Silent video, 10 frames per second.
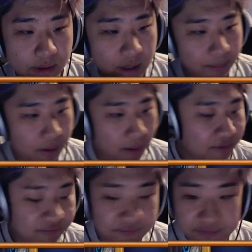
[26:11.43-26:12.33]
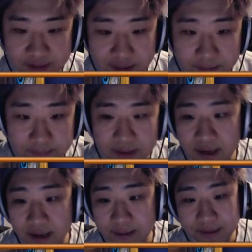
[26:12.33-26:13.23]
I'm almost in fatigue,
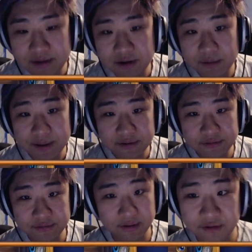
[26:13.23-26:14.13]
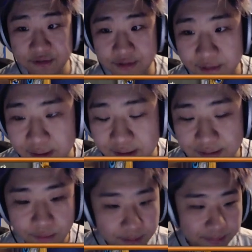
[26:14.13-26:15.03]
but my hero Pyros is going to generate a lot
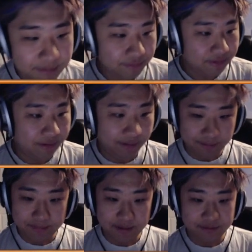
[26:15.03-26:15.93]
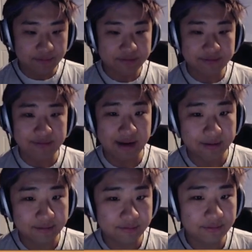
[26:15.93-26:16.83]
of elementals to kill him, as well as
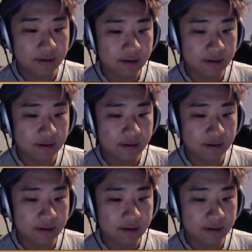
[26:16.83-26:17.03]
Alex.